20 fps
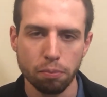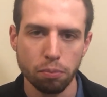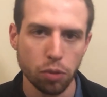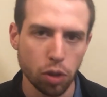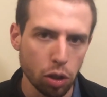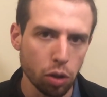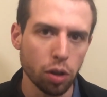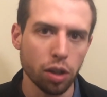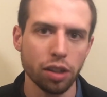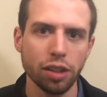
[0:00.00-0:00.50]

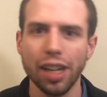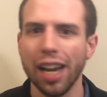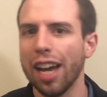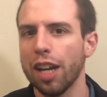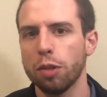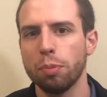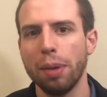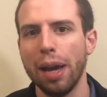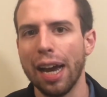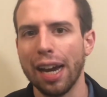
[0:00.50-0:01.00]
you earned
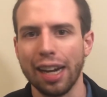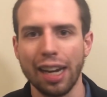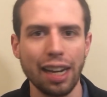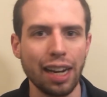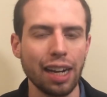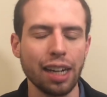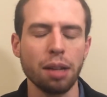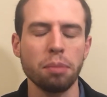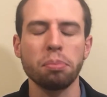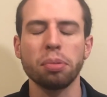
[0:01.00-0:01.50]
cash back, and
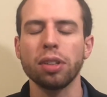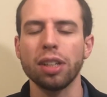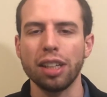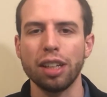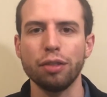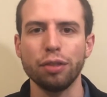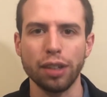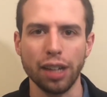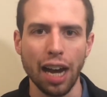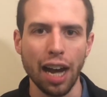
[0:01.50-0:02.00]
I completely
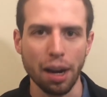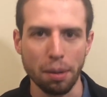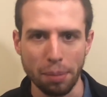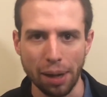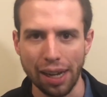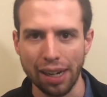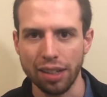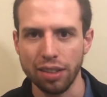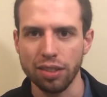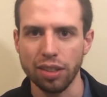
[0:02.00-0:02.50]
forgot about it.